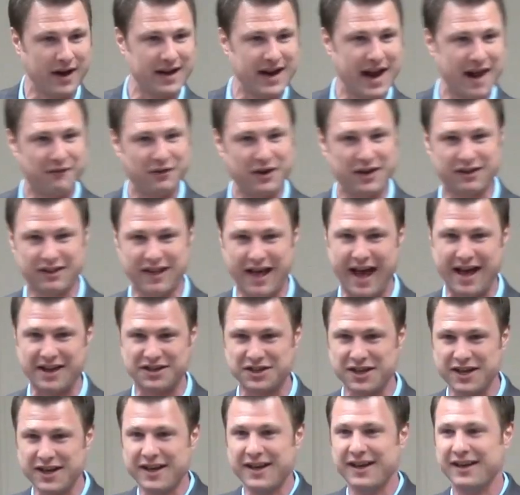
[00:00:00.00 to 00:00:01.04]
in every class
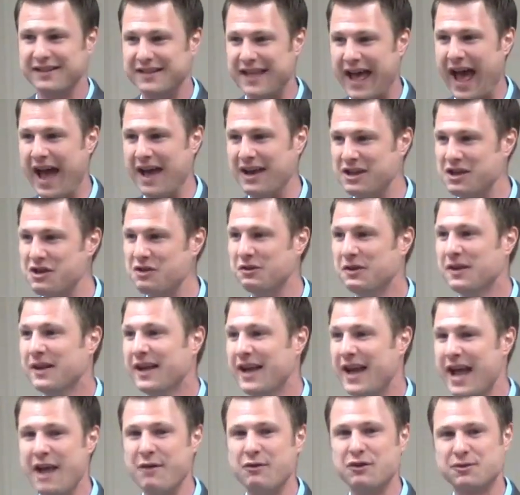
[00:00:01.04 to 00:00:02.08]
that you,
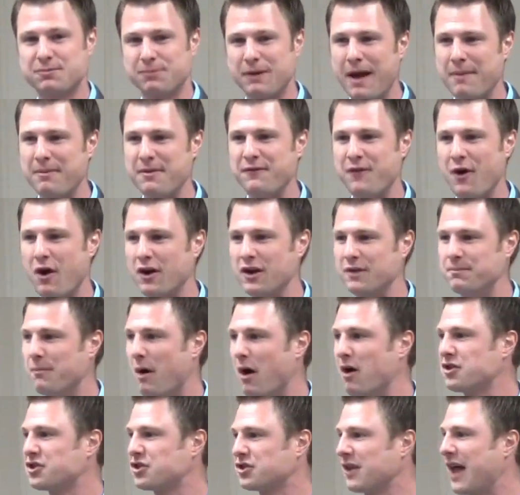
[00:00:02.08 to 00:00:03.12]
he was probably voted
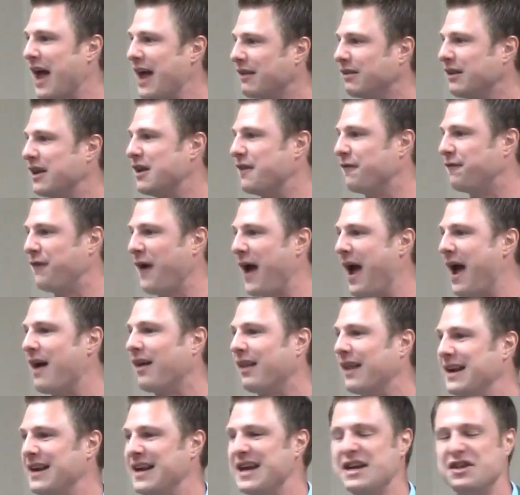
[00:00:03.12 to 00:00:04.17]
most likely to fail,
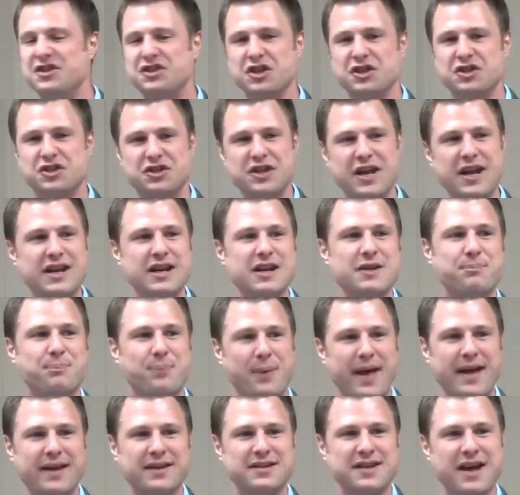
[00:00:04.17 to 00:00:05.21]
and he succeeded
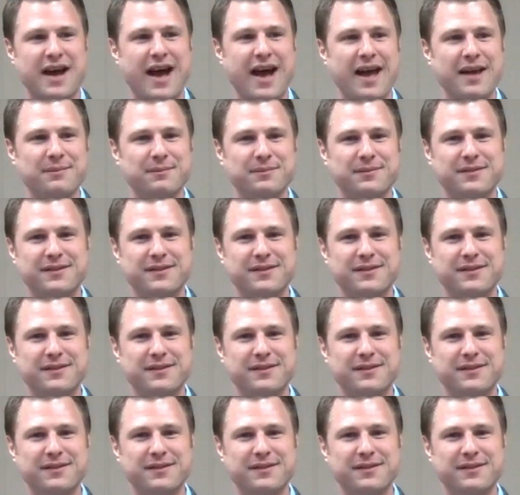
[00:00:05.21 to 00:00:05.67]
big time.